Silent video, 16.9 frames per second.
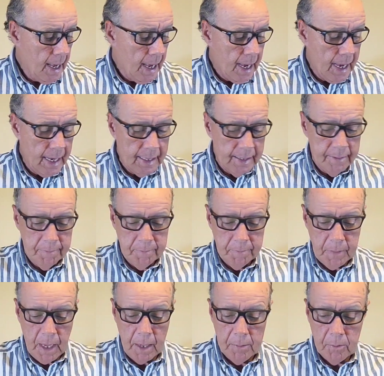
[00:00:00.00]
And
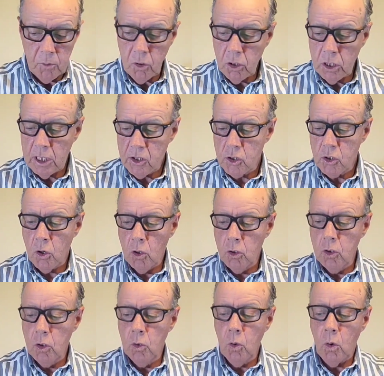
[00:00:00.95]
I'm gonna show
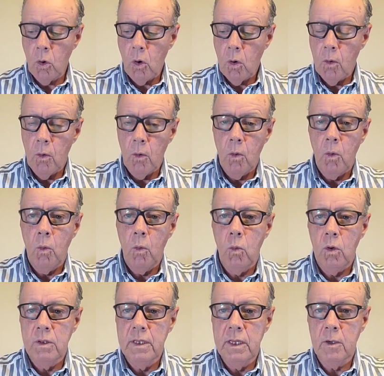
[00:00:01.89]
you
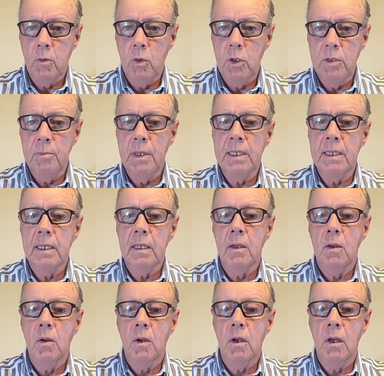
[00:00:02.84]
the equipment
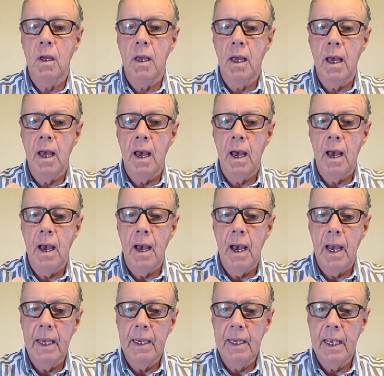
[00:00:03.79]

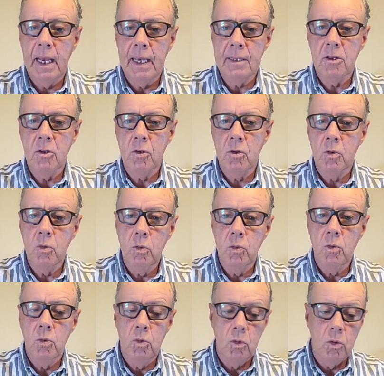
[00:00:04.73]
I
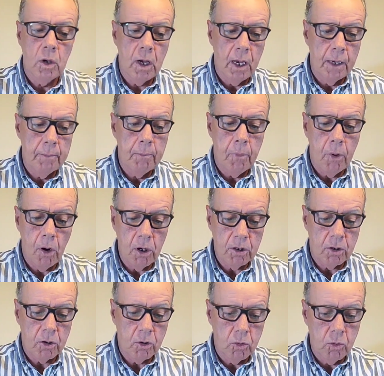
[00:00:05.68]

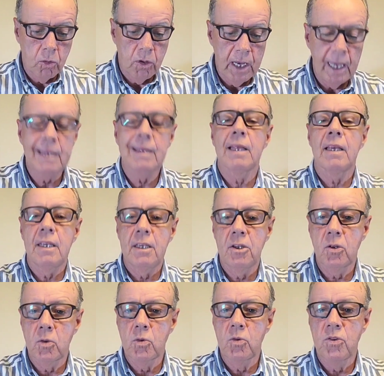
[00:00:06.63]
bought to get
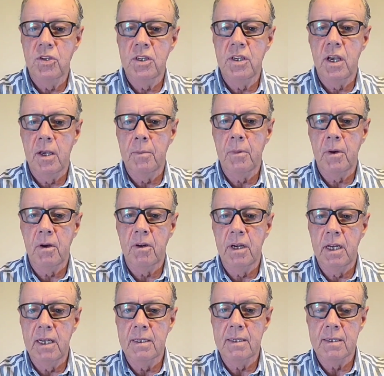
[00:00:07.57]
into
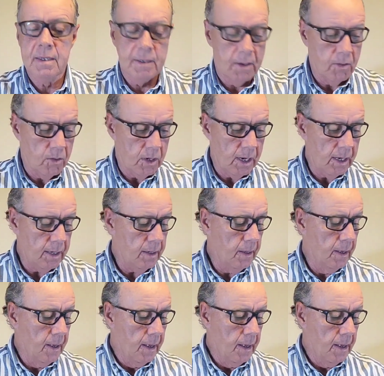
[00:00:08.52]
GMRS, okay?